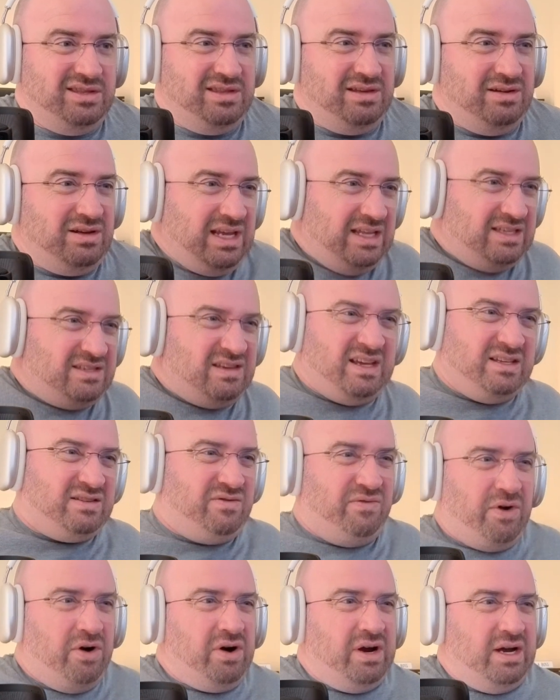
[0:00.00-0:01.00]

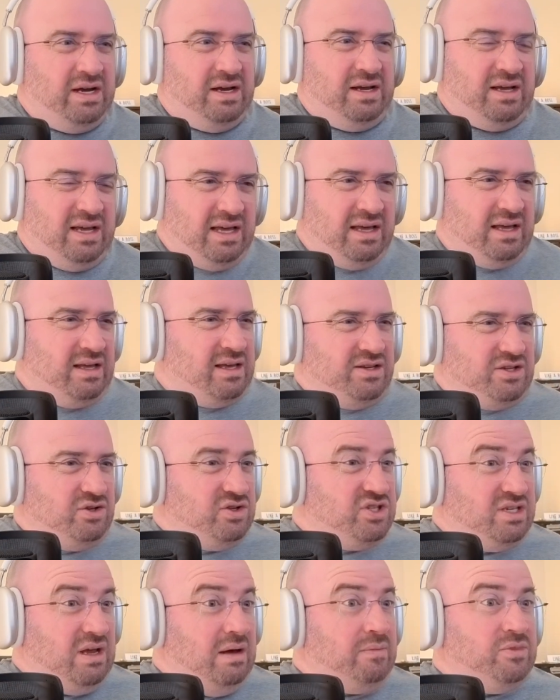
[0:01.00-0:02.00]
it's very, because
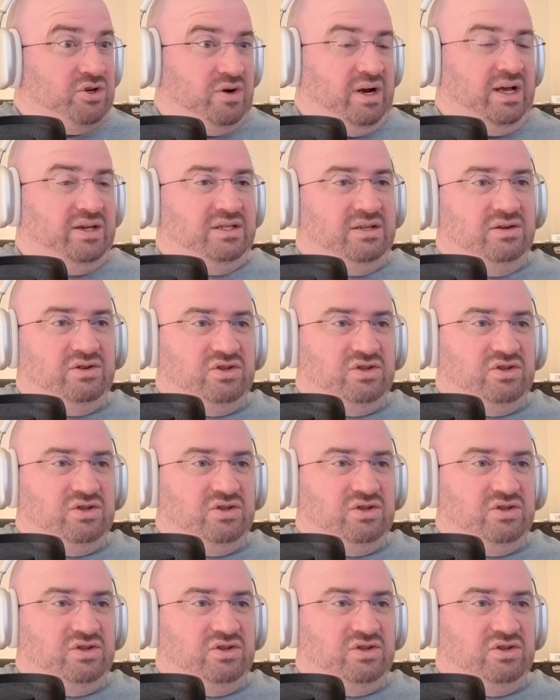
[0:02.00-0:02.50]
there's some trust.